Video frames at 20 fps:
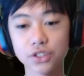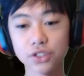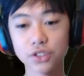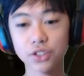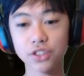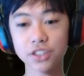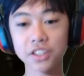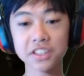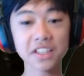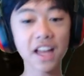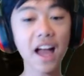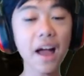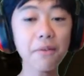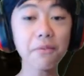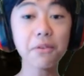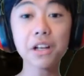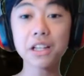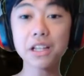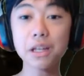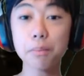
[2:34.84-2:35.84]
searches. I'm
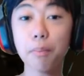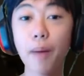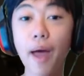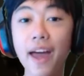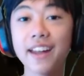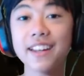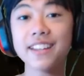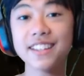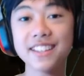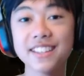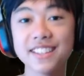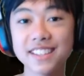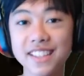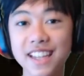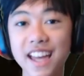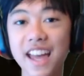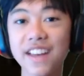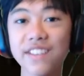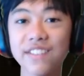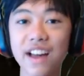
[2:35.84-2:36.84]
really bad at this
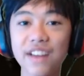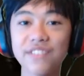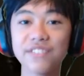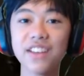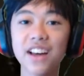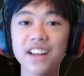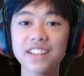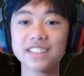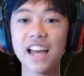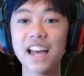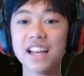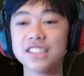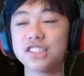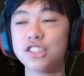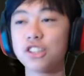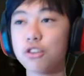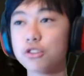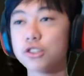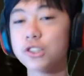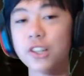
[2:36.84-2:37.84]
game. I'm not that
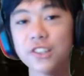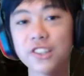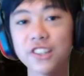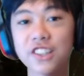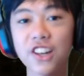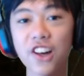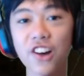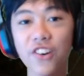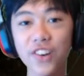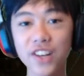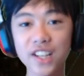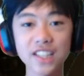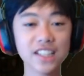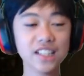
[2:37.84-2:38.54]
social, you know?